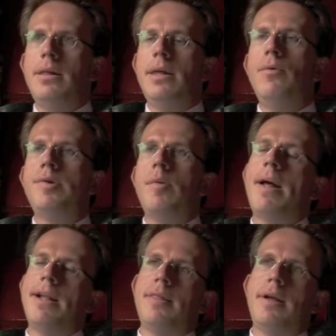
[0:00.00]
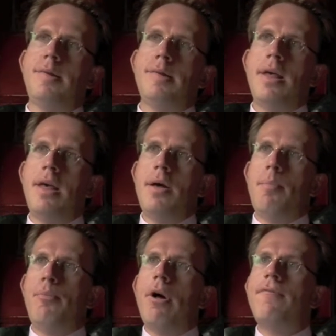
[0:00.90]
Here is a bank that's
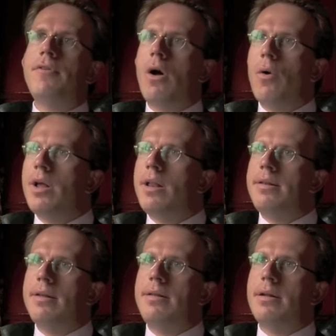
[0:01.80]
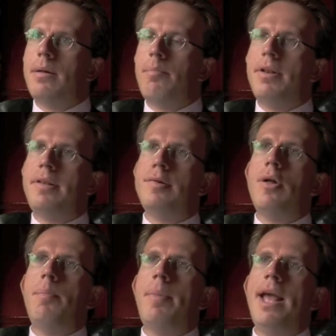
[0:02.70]
profit-oriented but does
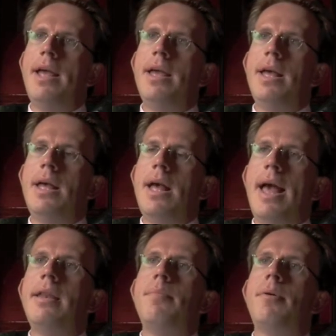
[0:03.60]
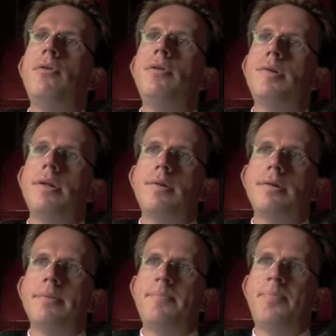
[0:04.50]
not pay any
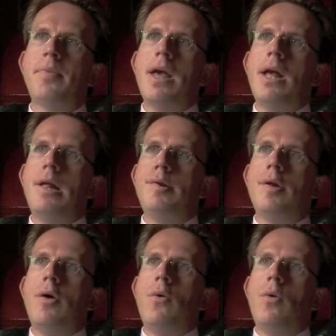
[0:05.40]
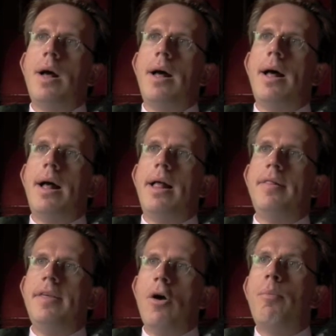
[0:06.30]
bonuses. So
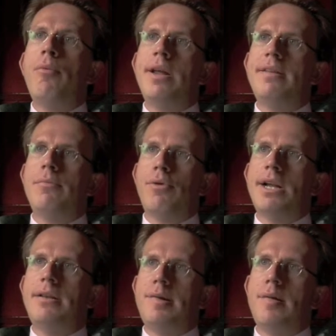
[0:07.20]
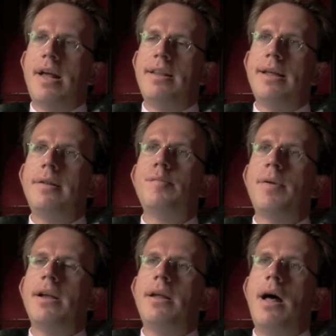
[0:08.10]
the operating practices at
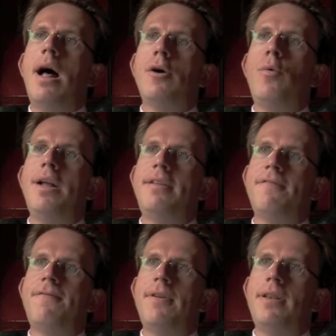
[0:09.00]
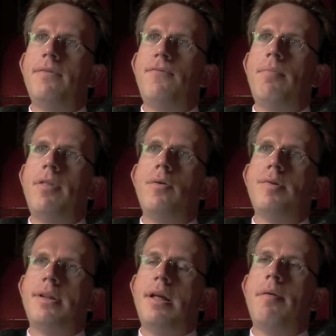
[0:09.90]
Handelsbanken are quite different from
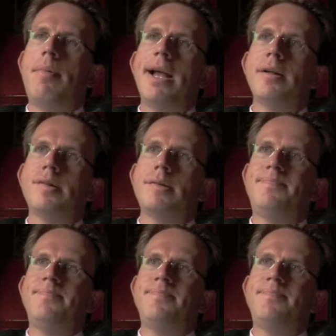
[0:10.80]
those at other banks.